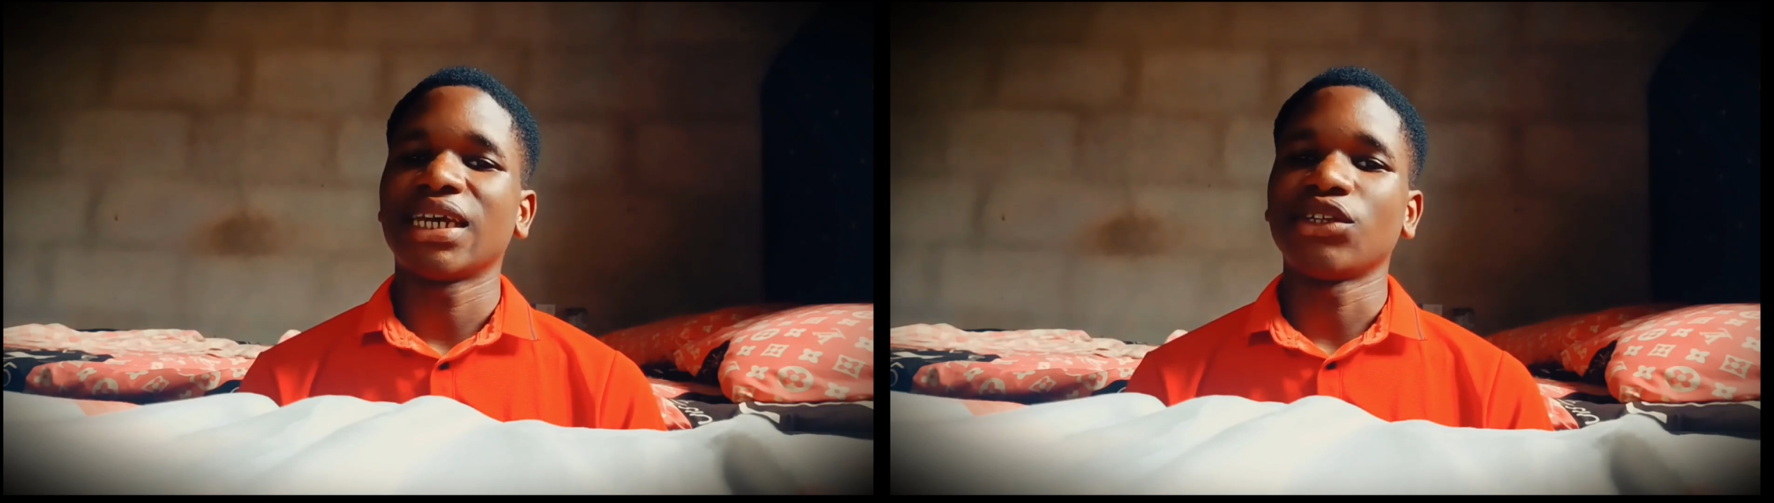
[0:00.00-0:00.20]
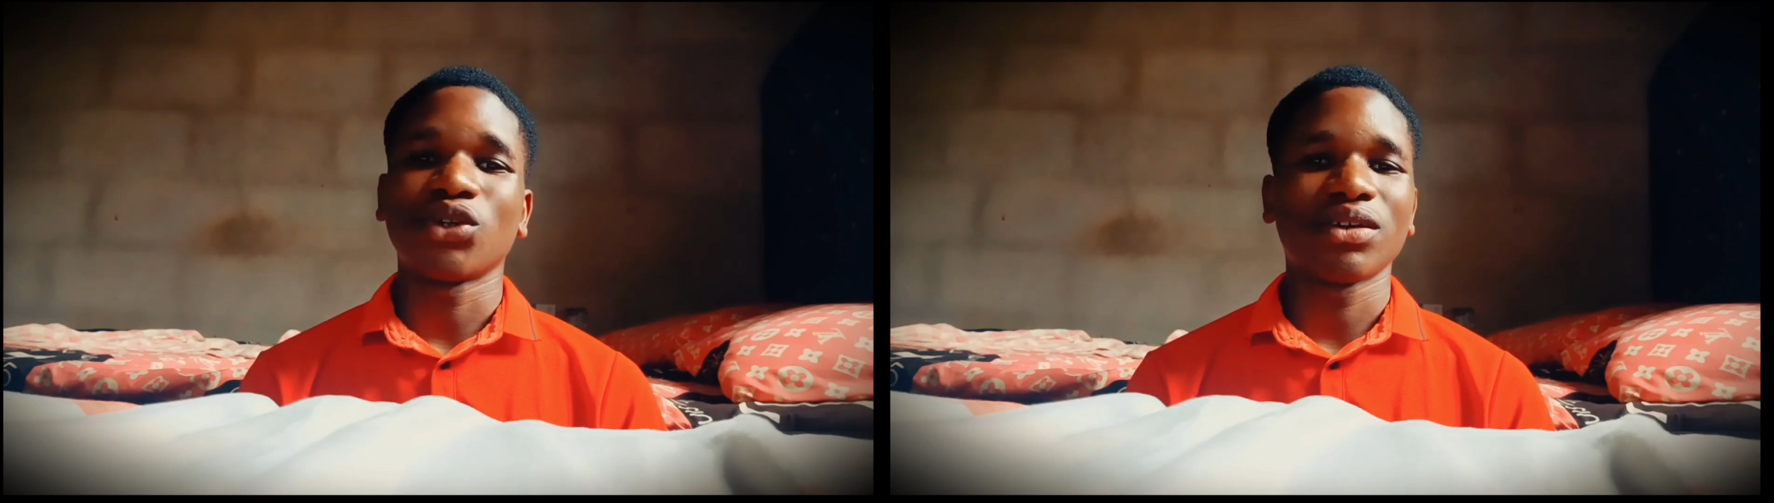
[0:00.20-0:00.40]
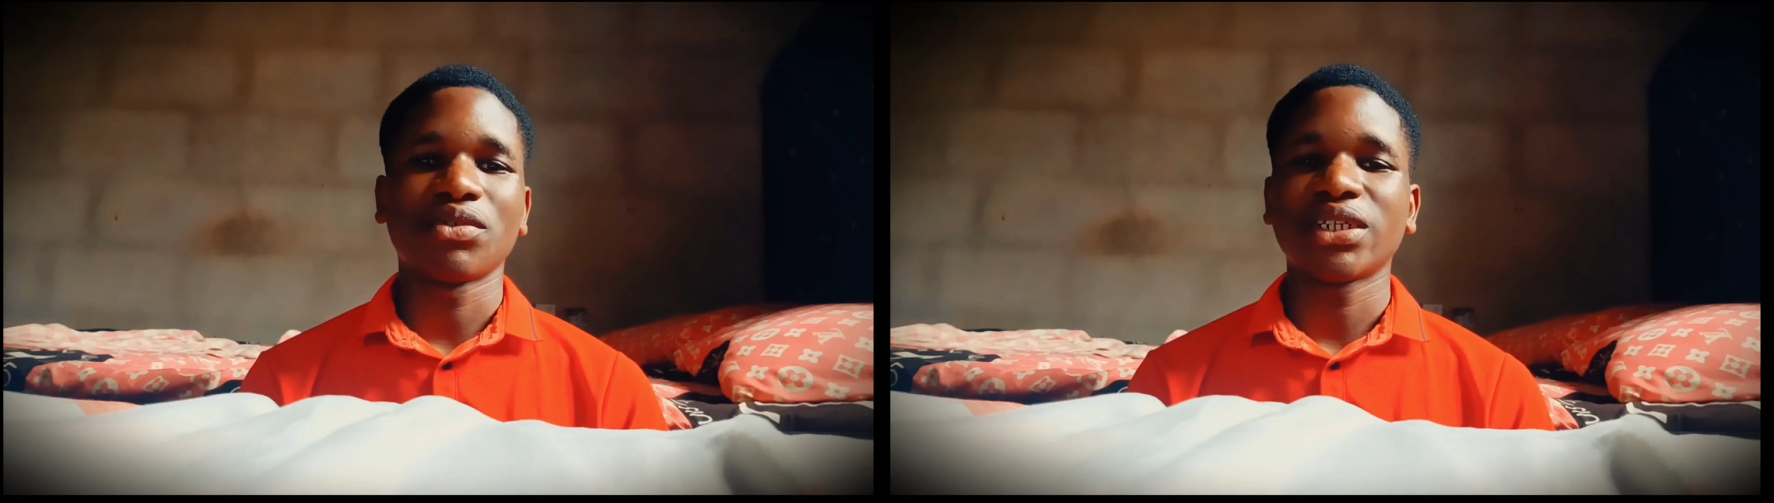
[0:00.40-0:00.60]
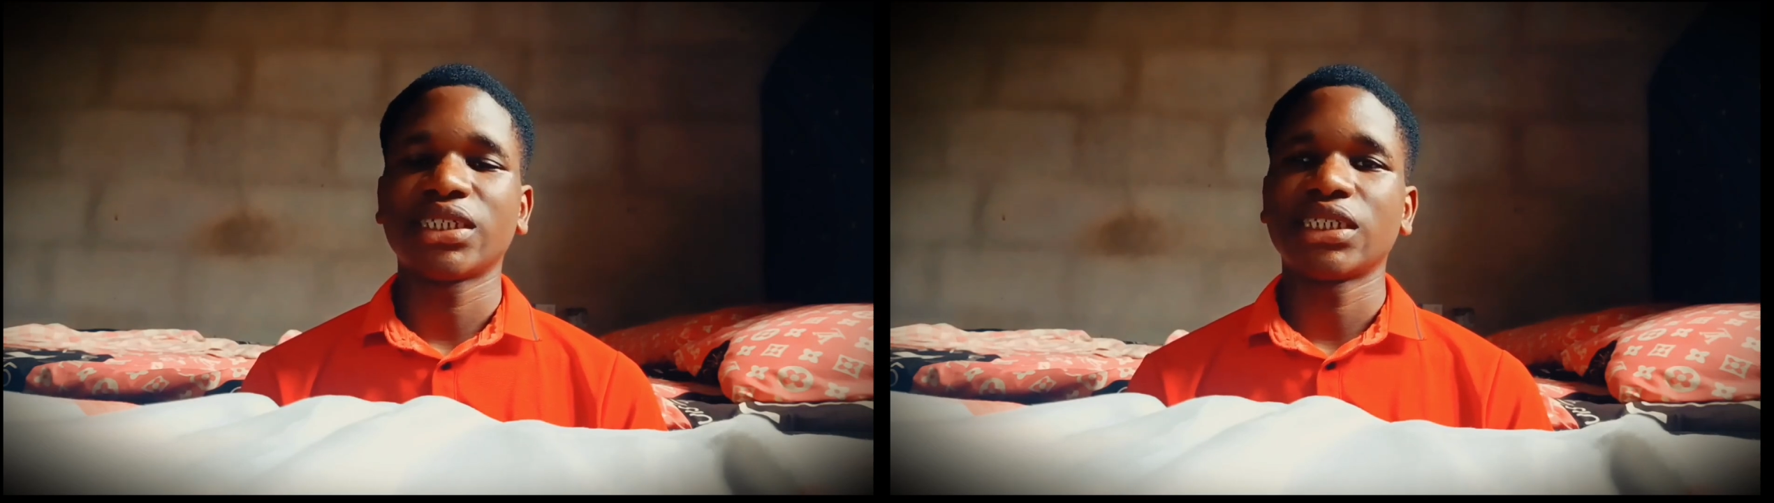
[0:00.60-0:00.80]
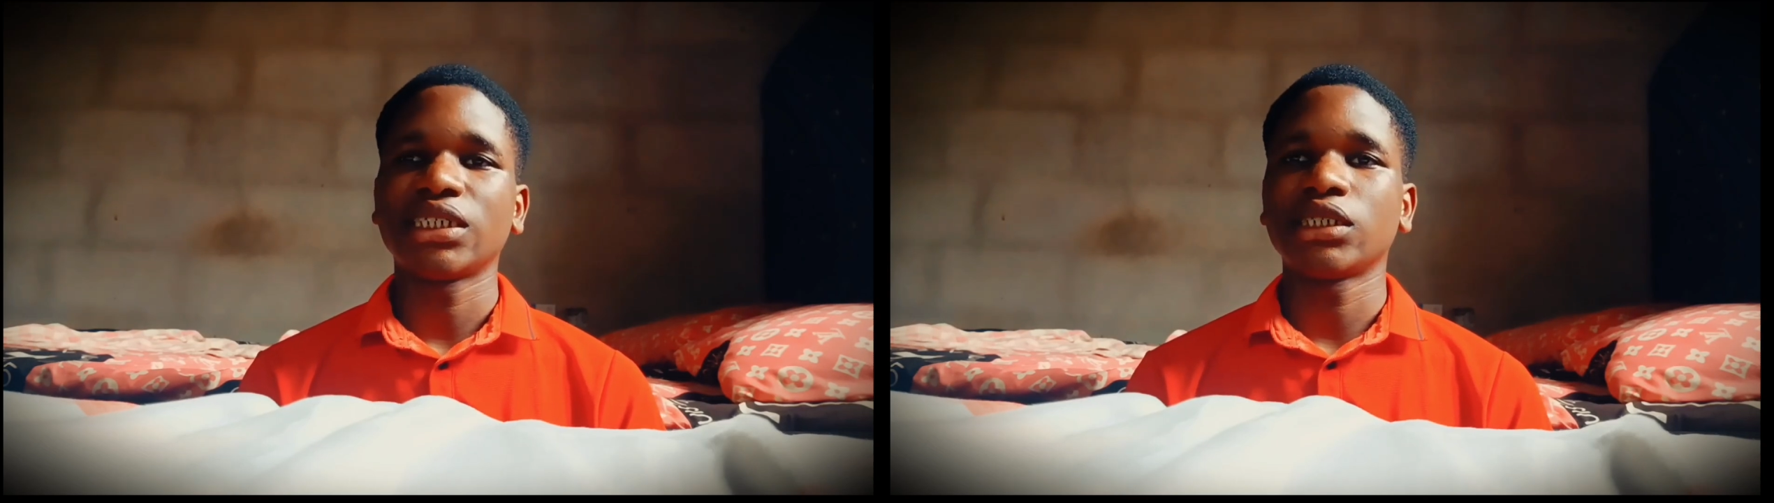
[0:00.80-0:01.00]
and you can really
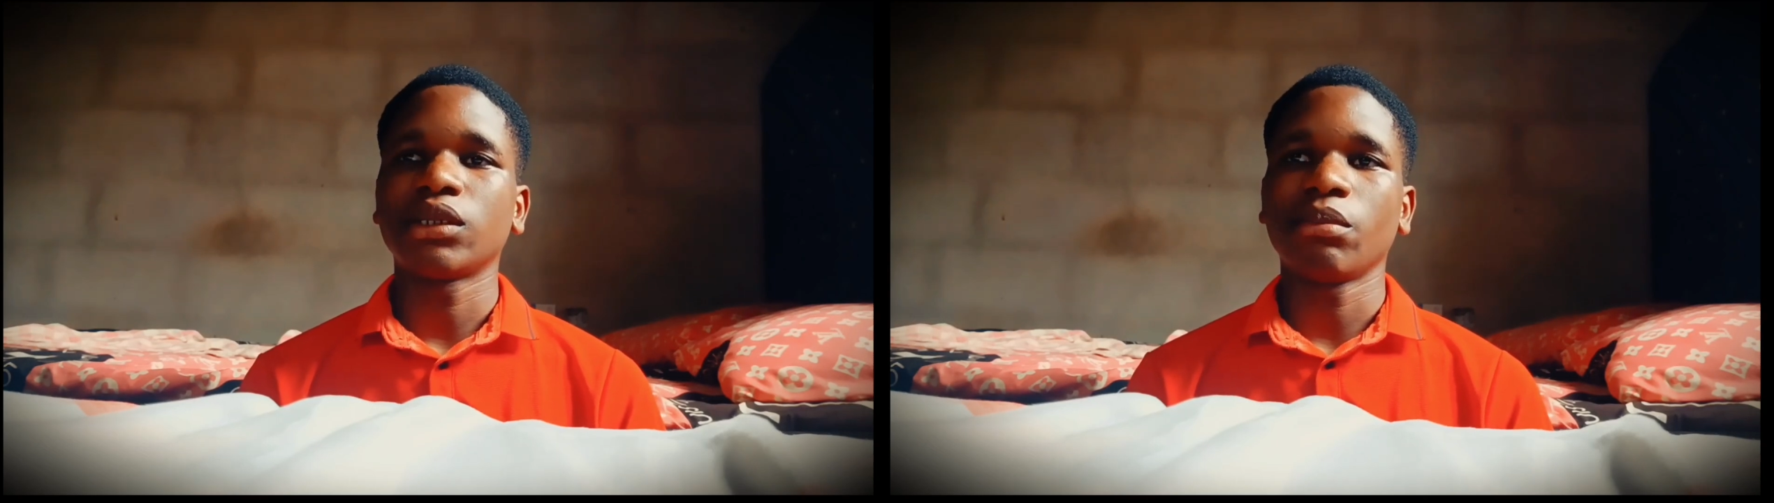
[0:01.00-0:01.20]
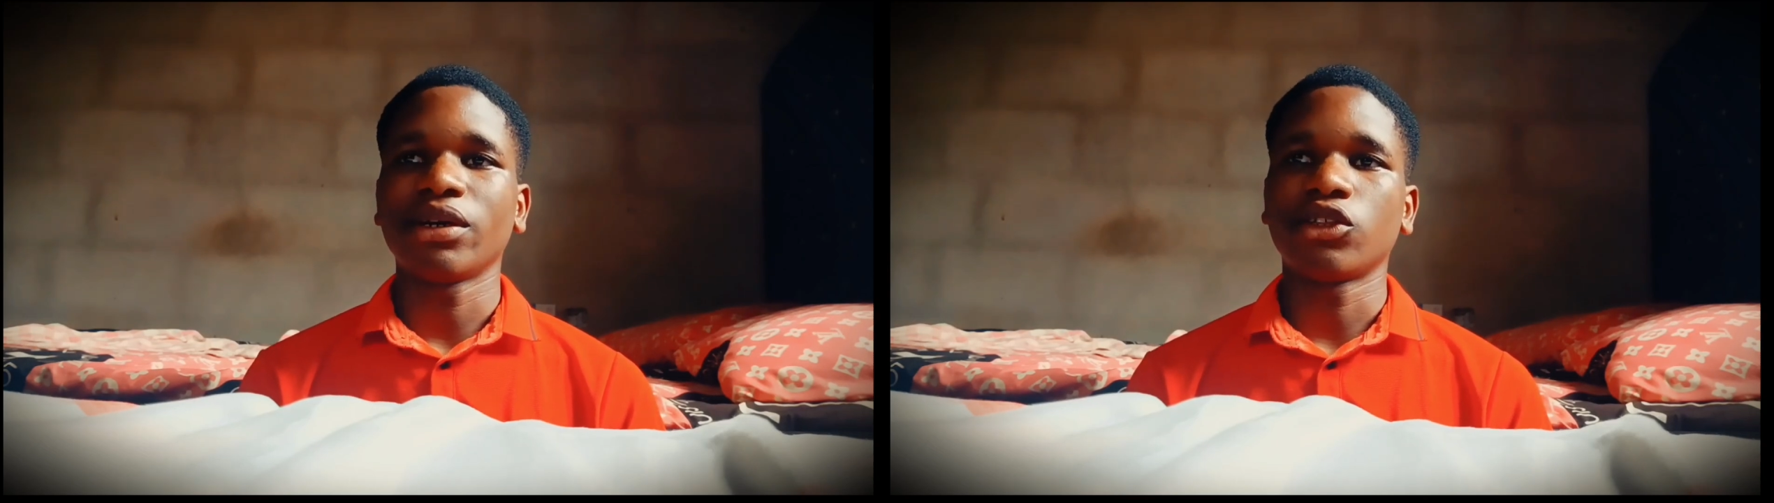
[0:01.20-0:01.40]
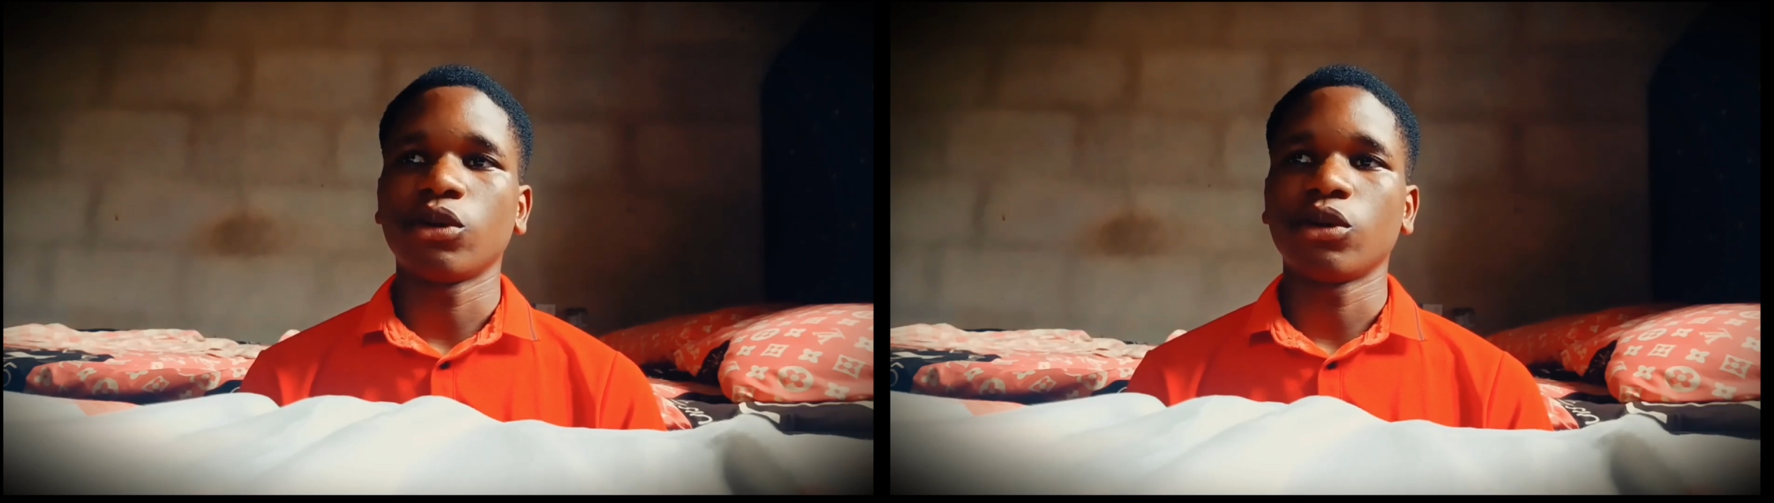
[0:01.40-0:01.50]
see that my